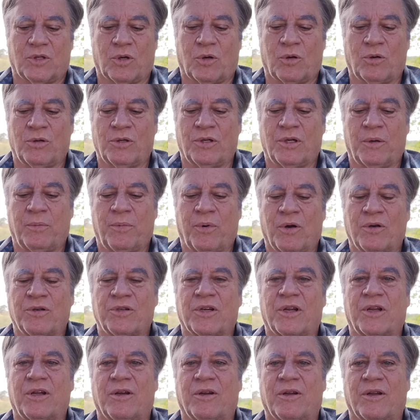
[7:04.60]
Who is he
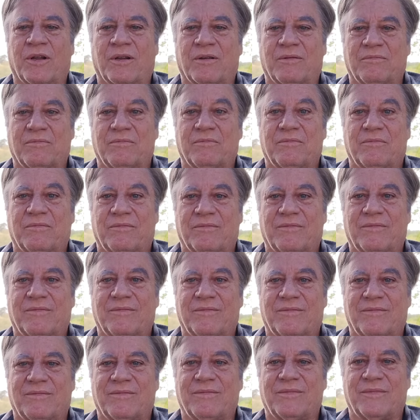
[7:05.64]
persecuting?
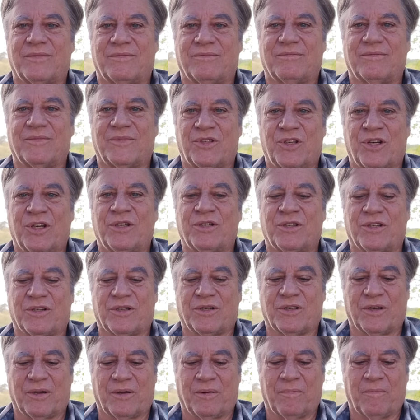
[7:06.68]

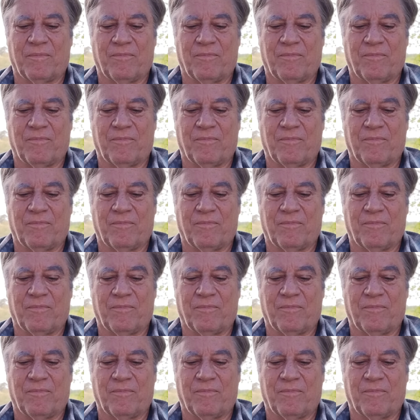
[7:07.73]
Jesus.